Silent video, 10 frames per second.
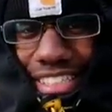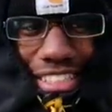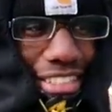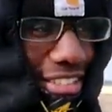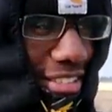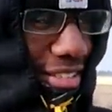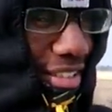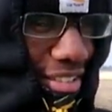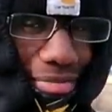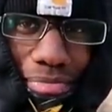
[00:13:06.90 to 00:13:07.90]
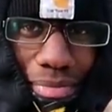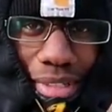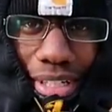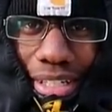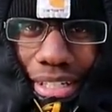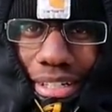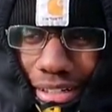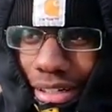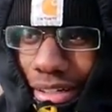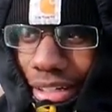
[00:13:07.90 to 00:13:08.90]
and. I told you it was easy.
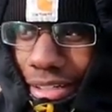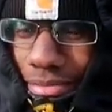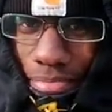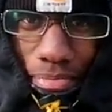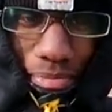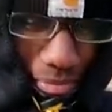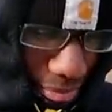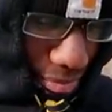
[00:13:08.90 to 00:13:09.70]
I gave him the easy push